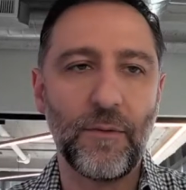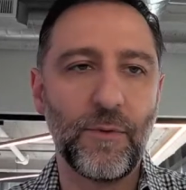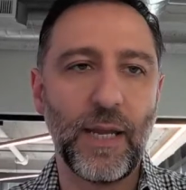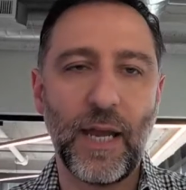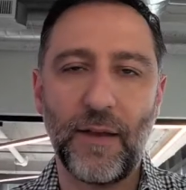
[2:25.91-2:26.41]

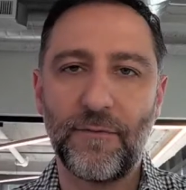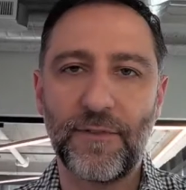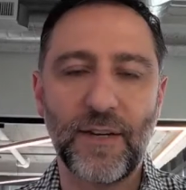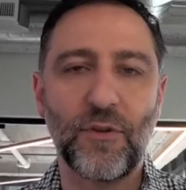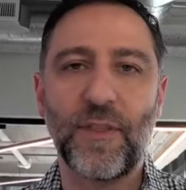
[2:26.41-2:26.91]
We have
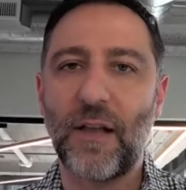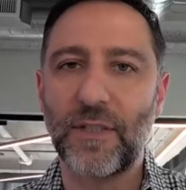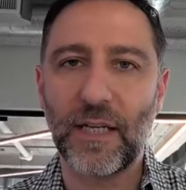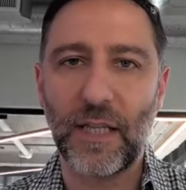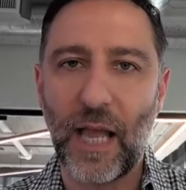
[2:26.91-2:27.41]
several
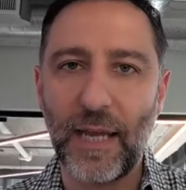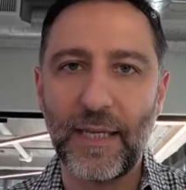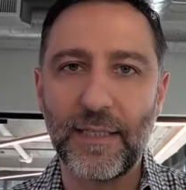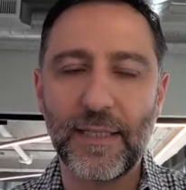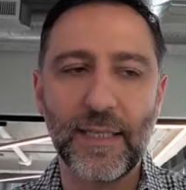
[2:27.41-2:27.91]
thousand
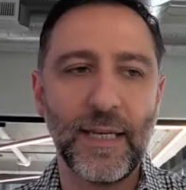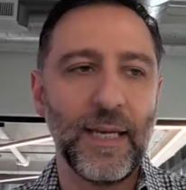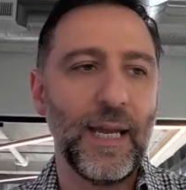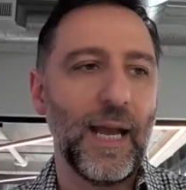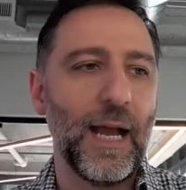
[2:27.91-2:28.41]
clients,
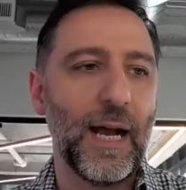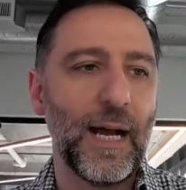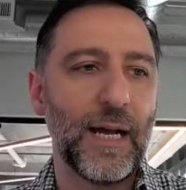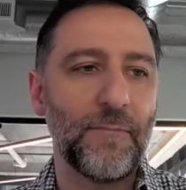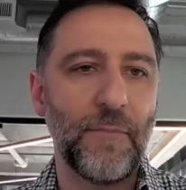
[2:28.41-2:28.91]

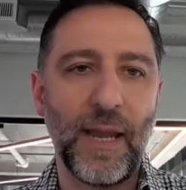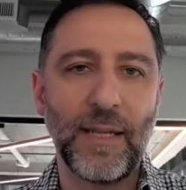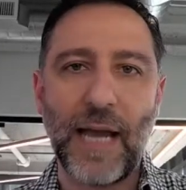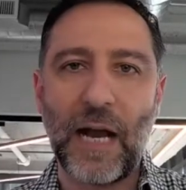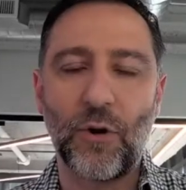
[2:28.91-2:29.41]

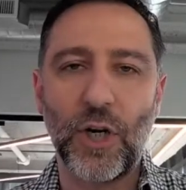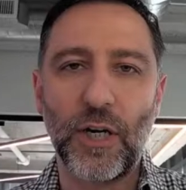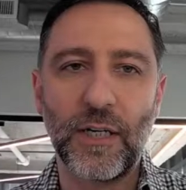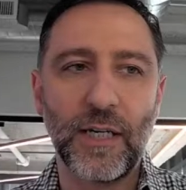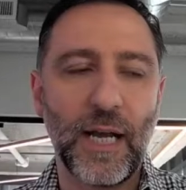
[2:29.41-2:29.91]
and
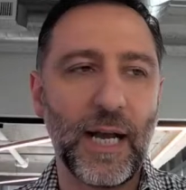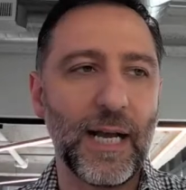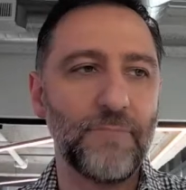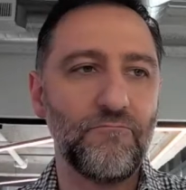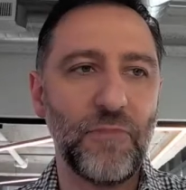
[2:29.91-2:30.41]
our
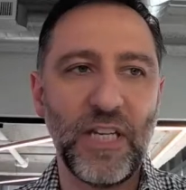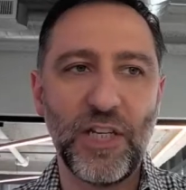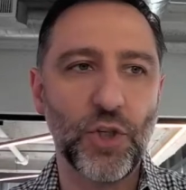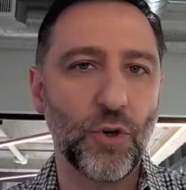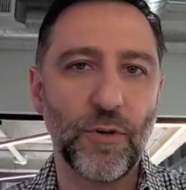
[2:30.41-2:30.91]

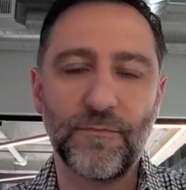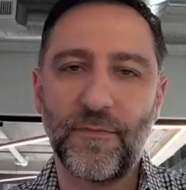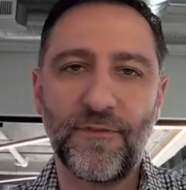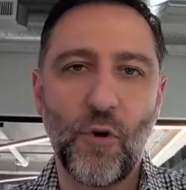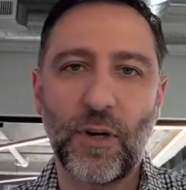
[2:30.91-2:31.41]
niche or
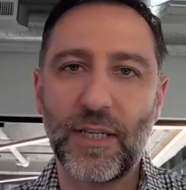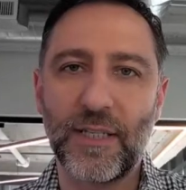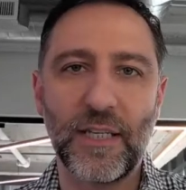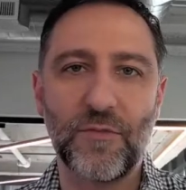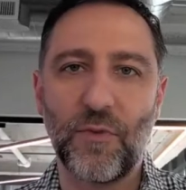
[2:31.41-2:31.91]
focus
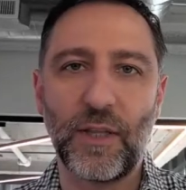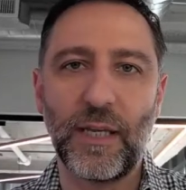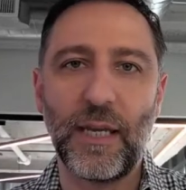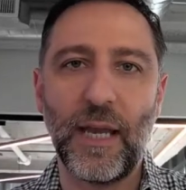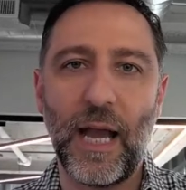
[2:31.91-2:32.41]
is really